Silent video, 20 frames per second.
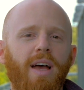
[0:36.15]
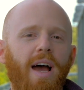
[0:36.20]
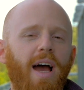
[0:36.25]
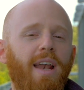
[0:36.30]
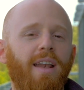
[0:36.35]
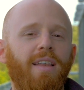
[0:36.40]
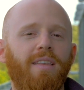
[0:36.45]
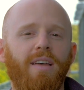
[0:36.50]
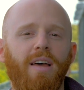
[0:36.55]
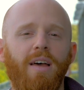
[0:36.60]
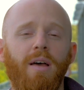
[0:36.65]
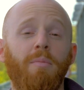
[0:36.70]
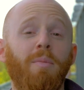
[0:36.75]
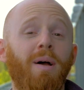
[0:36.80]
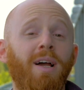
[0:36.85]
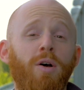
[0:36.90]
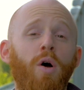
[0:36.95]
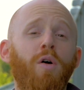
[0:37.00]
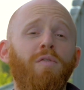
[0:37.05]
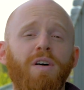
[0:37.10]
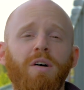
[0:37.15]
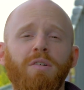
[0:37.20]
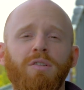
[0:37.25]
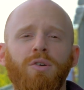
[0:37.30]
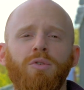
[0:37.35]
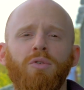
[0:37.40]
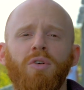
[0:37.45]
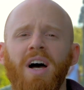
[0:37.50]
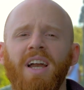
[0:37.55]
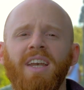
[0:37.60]
And my
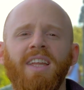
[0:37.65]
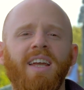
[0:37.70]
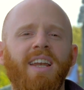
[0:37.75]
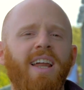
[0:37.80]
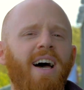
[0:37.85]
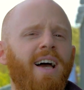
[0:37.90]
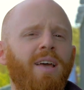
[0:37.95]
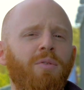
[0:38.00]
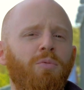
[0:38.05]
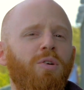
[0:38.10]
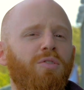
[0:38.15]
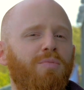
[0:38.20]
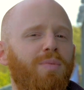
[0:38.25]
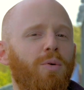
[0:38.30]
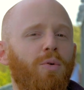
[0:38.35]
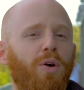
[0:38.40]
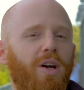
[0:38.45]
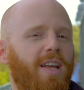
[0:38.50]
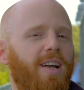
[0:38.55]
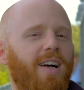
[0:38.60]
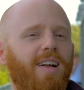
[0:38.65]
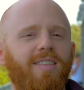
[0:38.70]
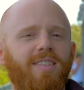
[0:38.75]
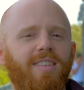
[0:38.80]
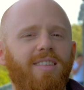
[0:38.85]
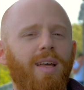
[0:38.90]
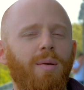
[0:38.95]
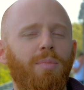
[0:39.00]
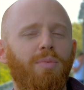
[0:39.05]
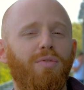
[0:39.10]
co-founder Ronnie and I, we've been working on
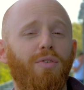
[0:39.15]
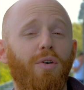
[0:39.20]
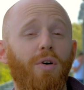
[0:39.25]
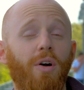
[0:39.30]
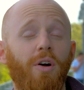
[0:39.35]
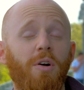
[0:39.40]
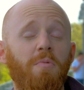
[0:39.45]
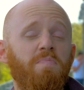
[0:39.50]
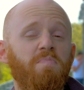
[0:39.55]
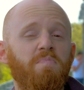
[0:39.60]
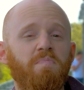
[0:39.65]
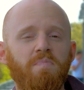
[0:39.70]
Snip for